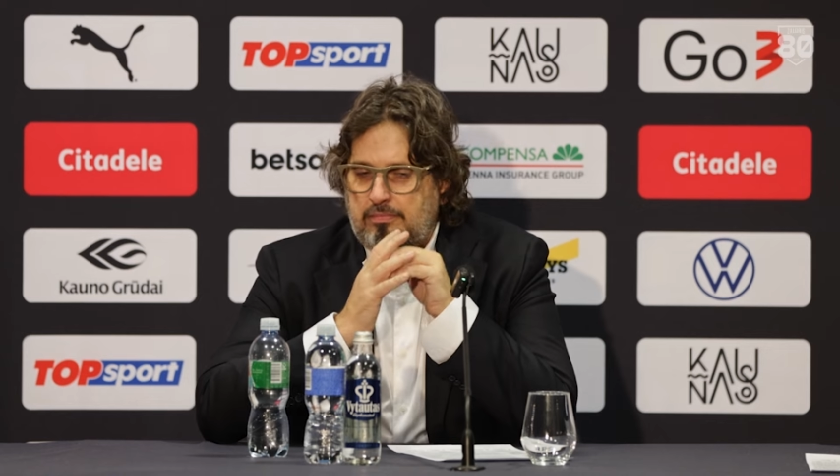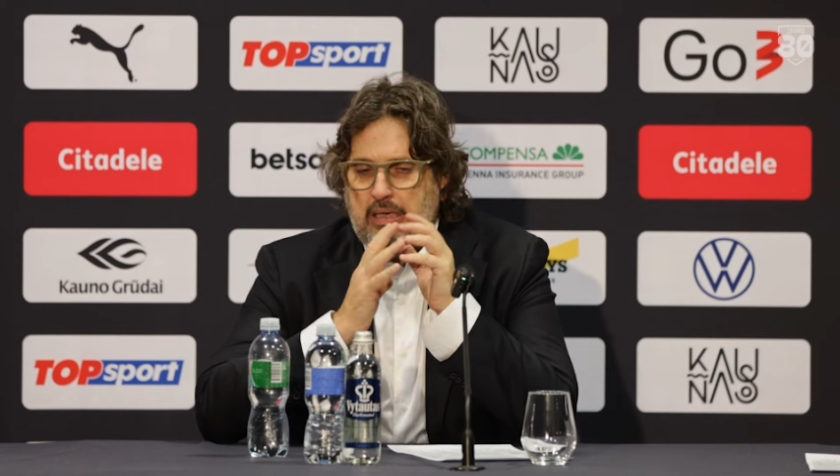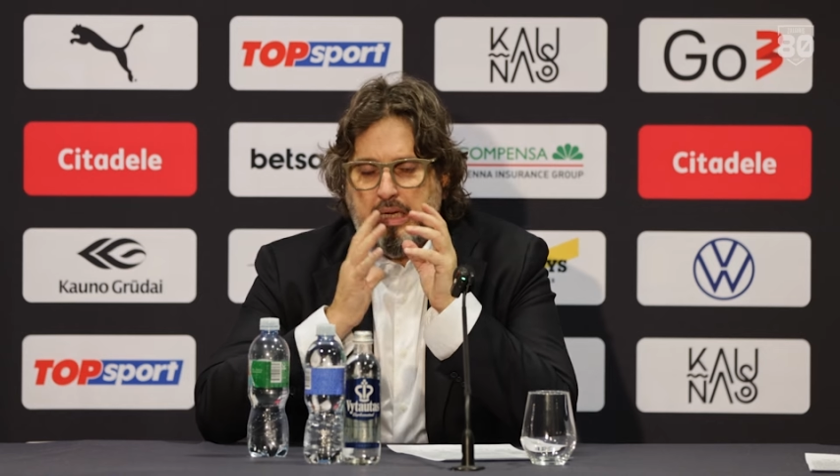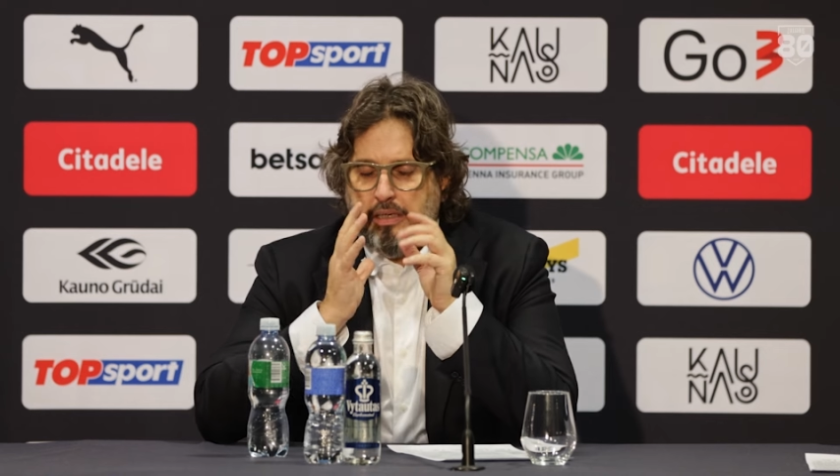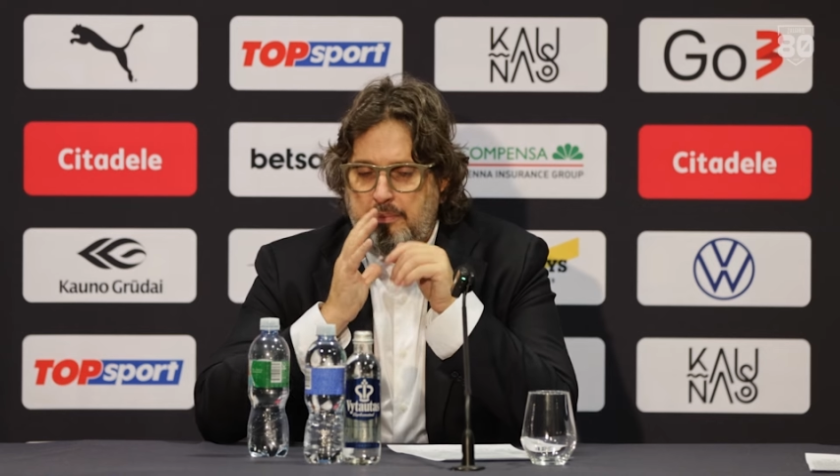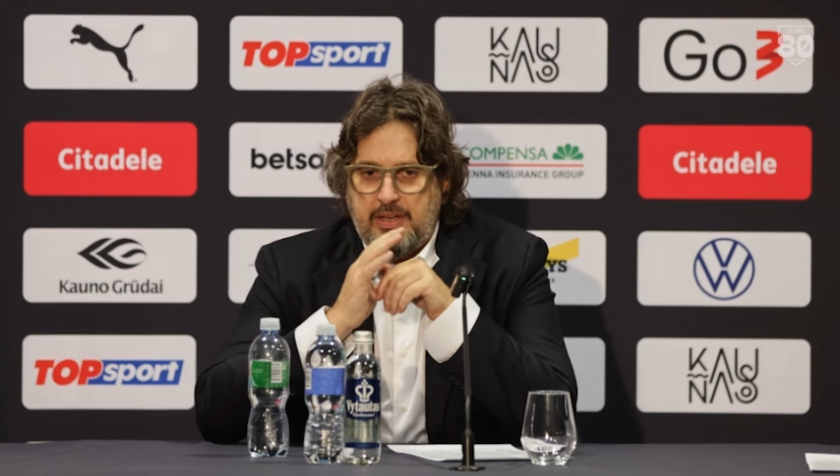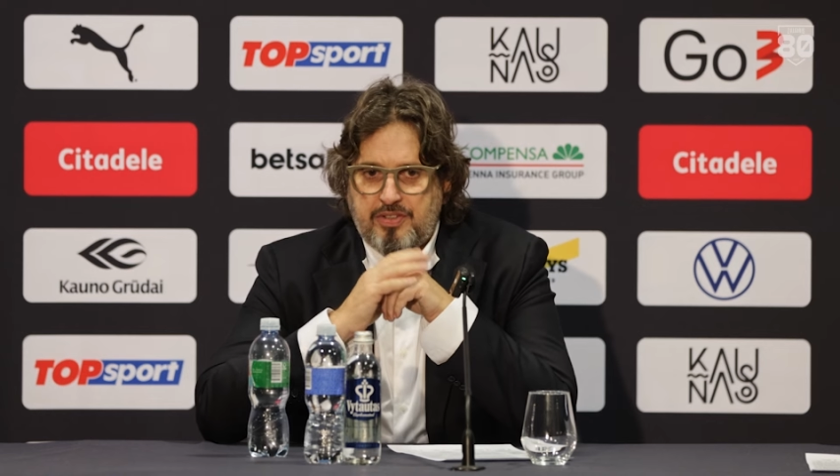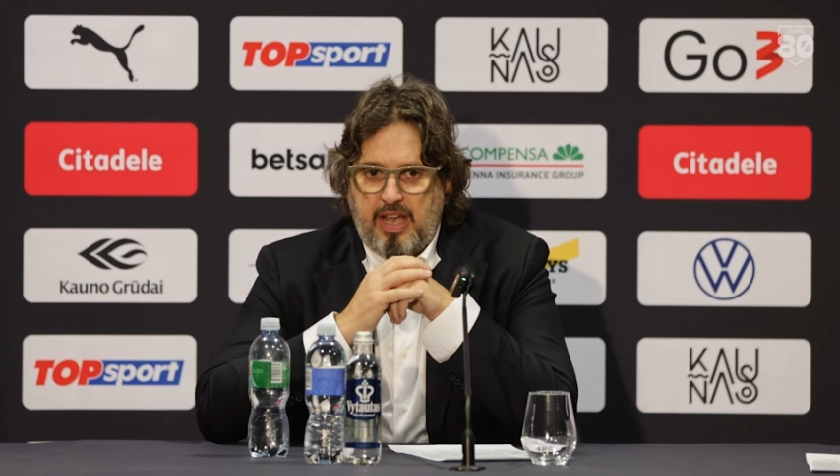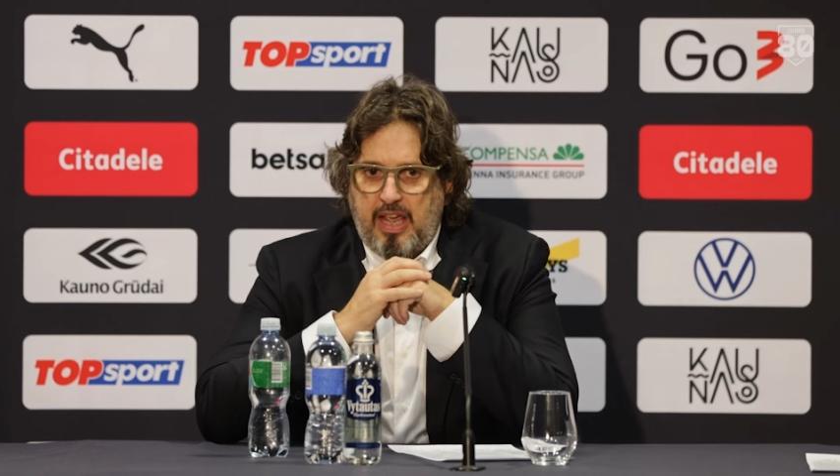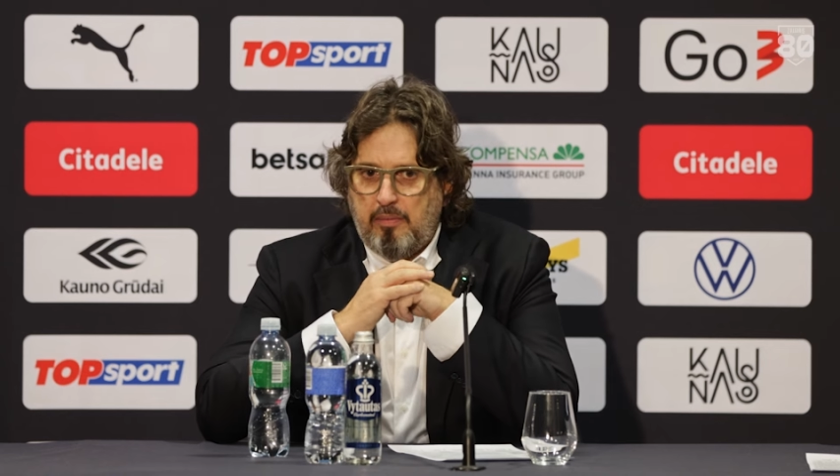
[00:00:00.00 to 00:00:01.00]
playing the
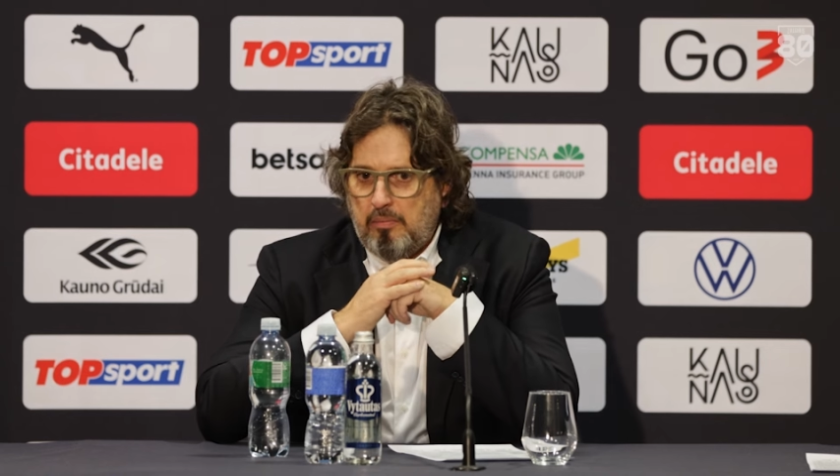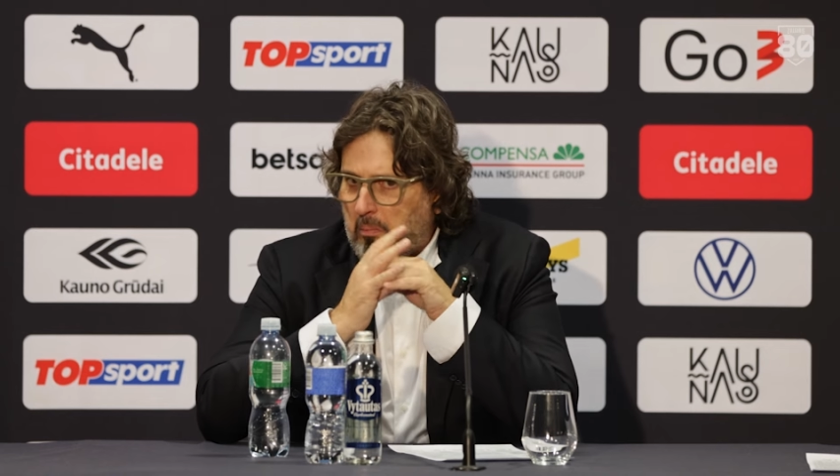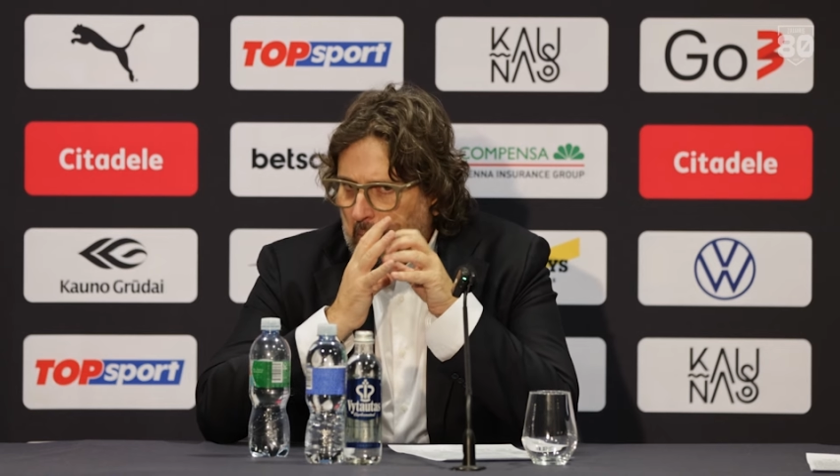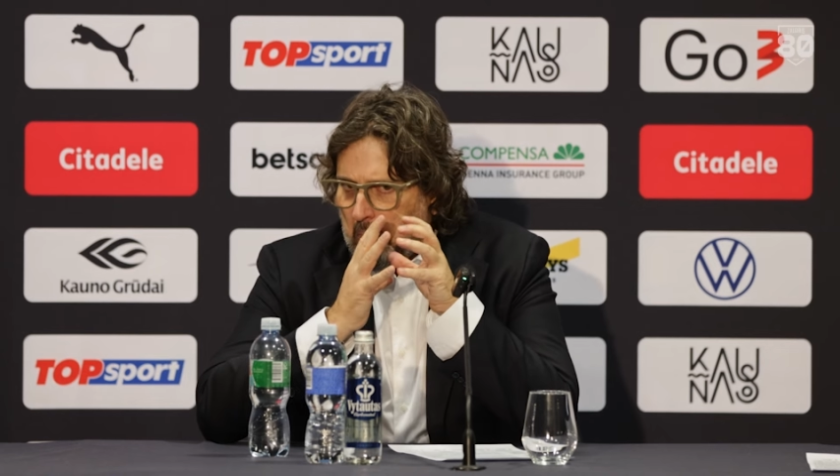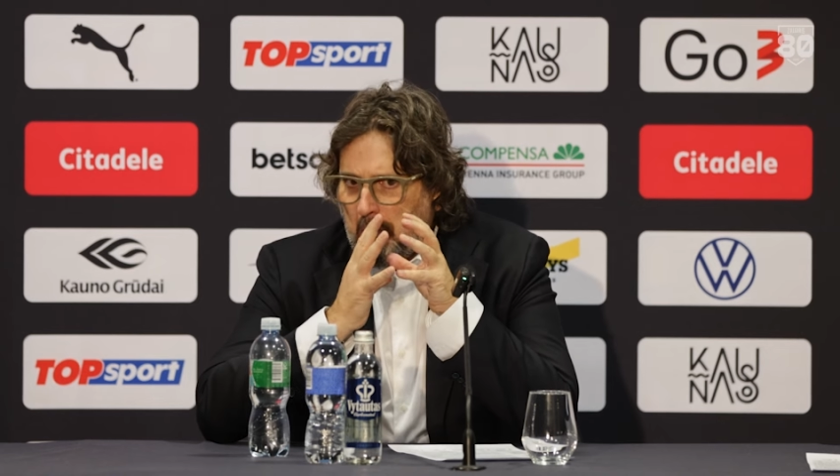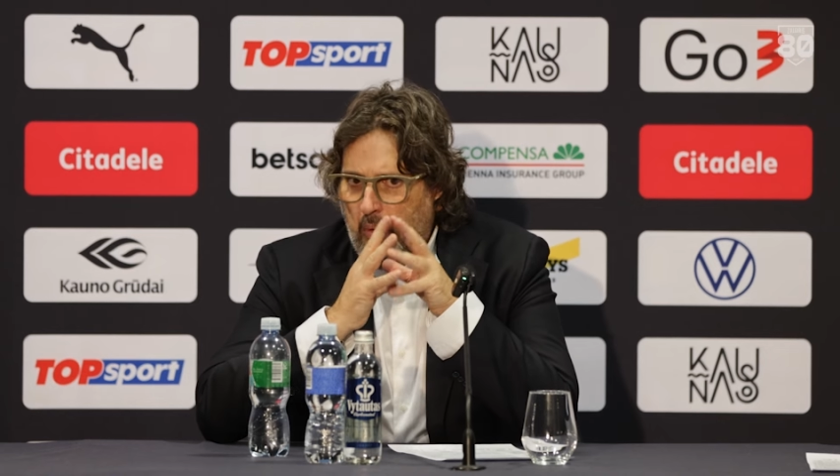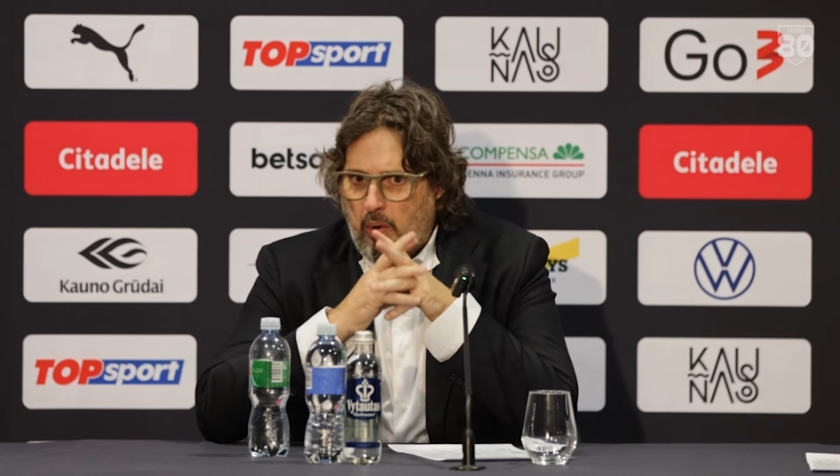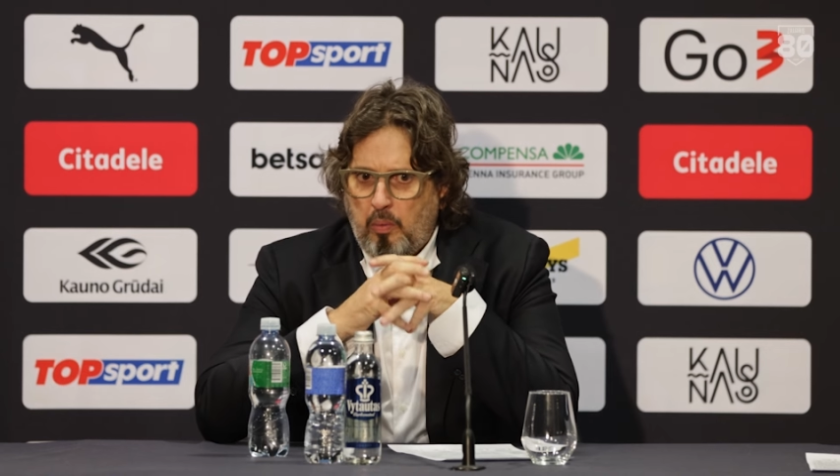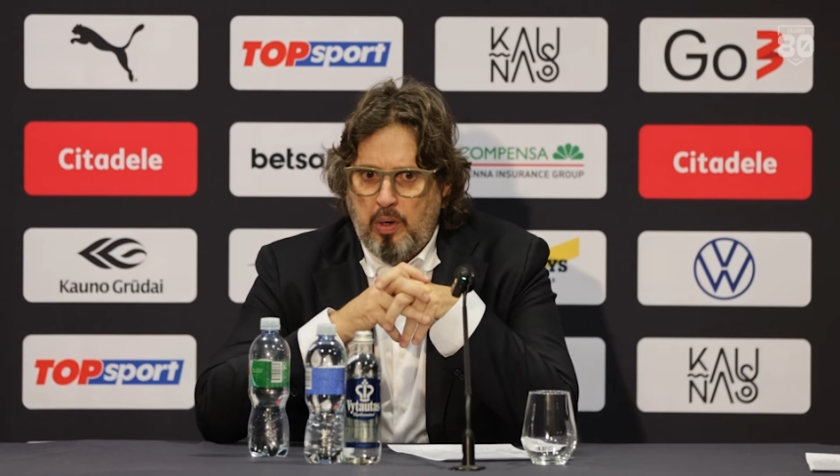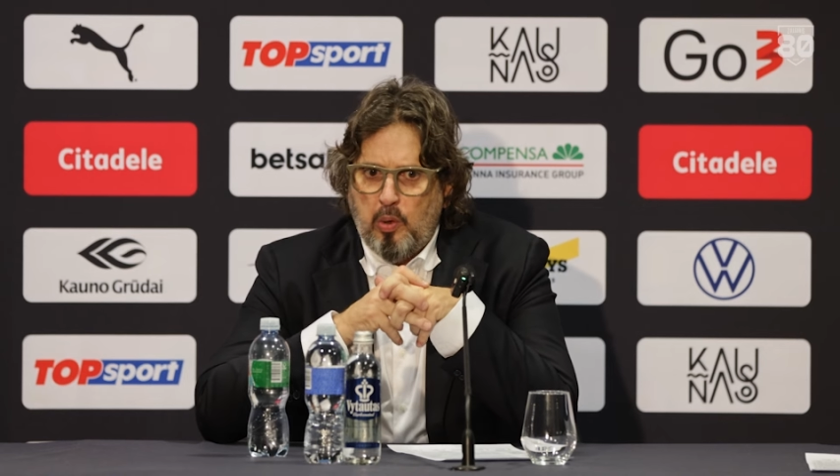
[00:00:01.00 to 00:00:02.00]
best game, we